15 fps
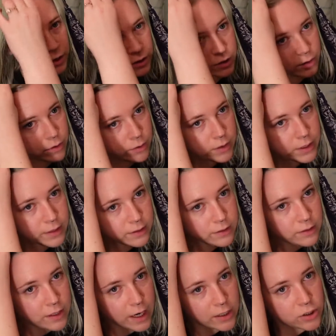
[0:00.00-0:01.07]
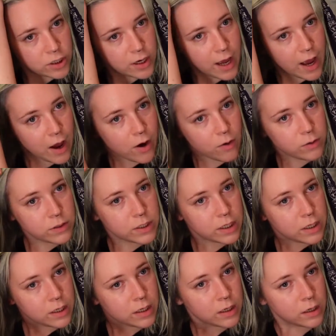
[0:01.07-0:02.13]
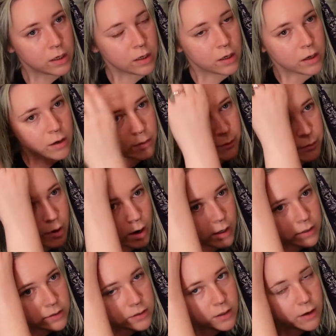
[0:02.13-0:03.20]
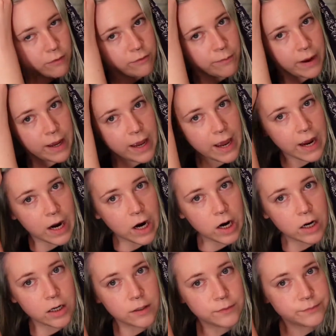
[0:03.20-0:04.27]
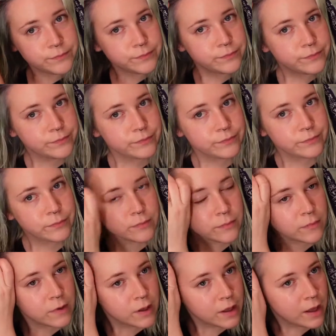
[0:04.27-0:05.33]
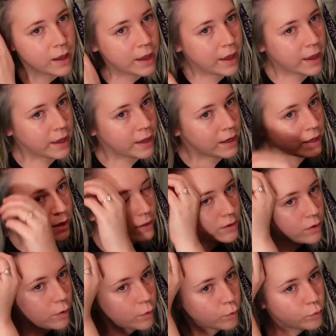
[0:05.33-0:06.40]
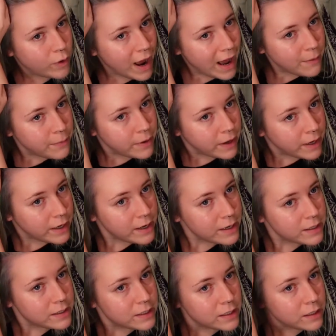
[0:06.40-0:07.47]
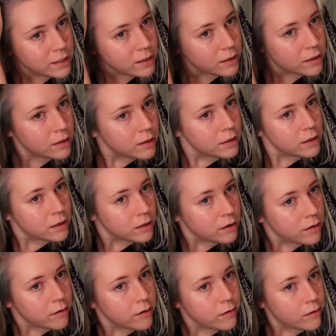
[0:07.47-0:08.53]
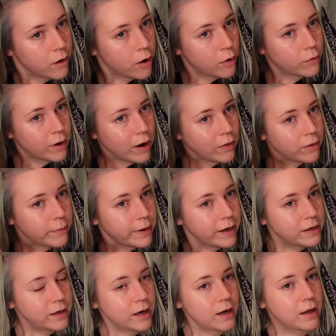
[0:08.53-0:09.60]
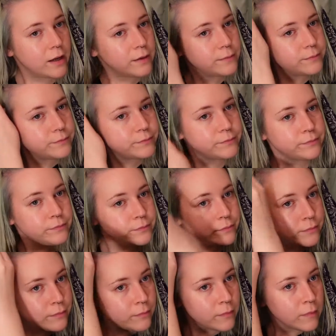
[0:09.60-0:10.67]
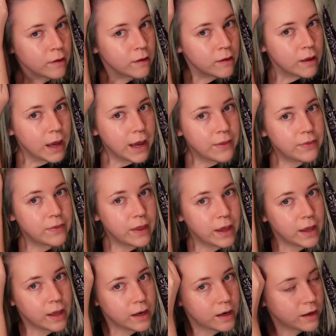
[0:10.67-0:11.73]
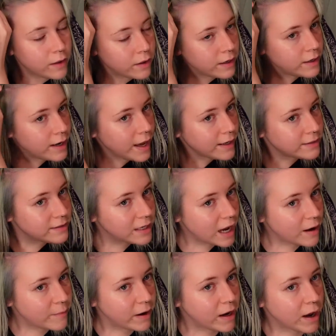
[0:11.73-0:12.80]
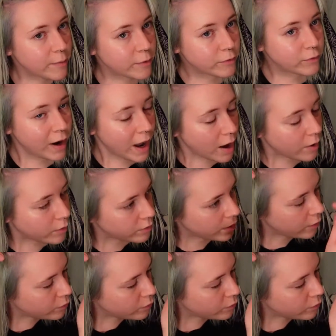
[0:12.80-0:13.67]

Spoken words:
do is section out parts of my hair and wrap it around the bandana. And then the next time I come around, I'll